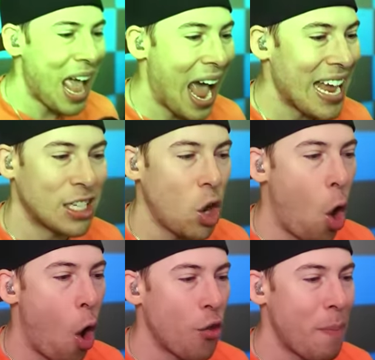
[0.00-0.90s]
Nice.
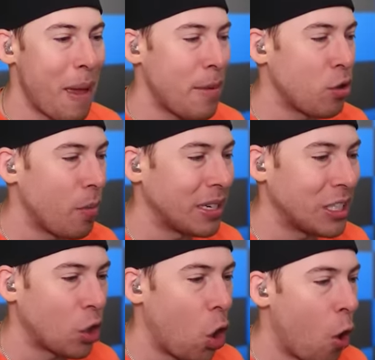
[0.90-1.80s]
All the baby
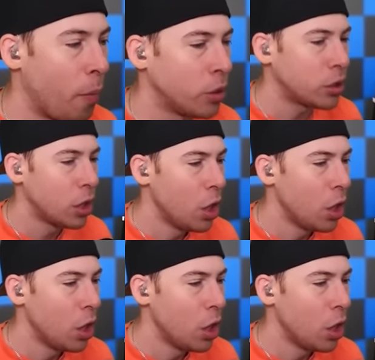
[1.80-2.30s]
Grimaces are almost.